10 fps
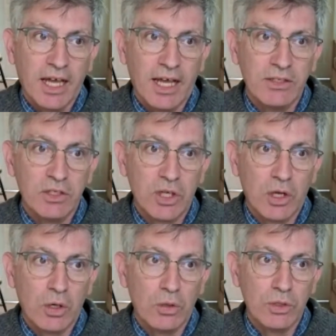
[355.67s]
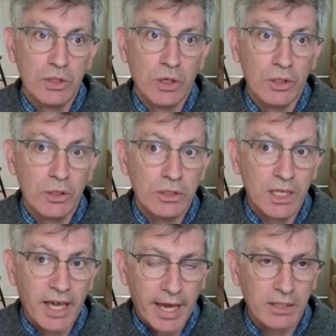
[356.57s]
And so, in order to
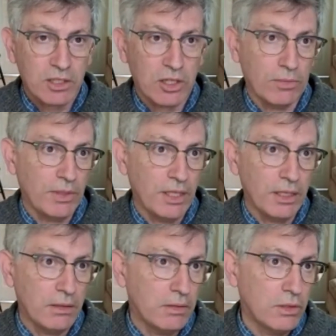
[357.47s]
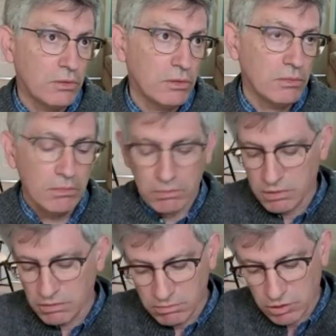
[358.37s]
catch them, he
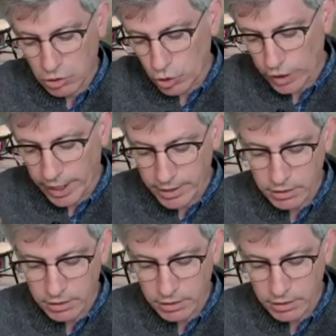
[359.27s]
created